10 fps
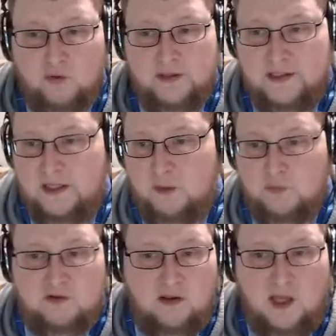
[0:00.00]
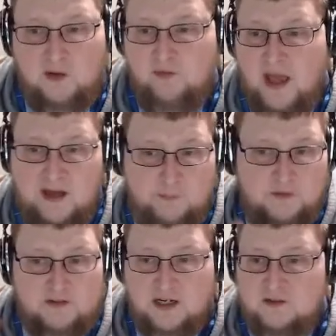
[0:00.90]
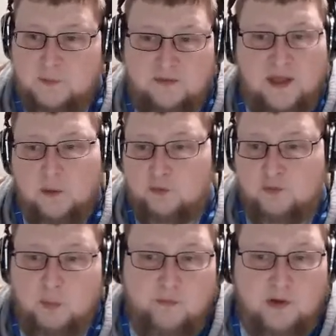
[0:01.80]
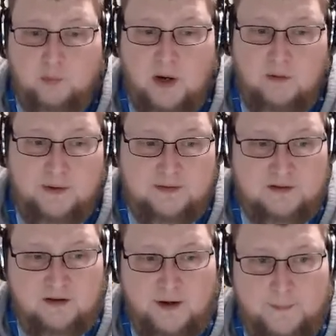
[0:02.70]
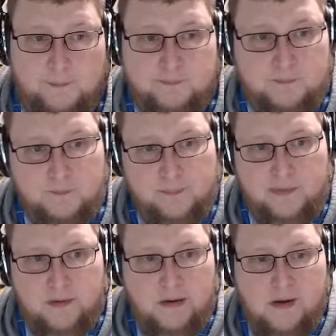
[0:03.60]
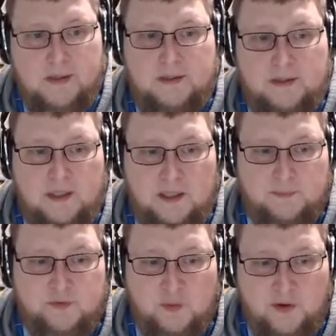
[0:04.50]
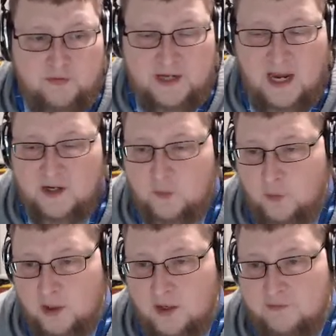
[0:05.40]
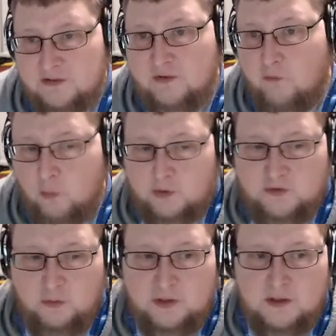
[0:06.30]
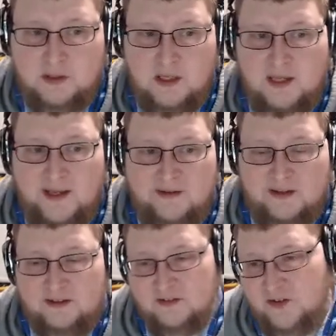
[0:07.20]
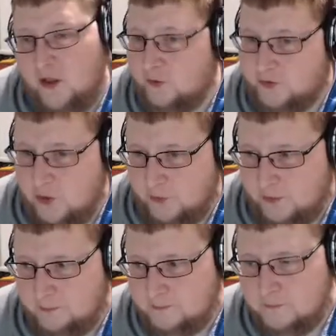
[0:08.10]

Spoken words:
really it was a lot of advertisement that it was moving around at the time. So another category of a Civil War token is a sutler token.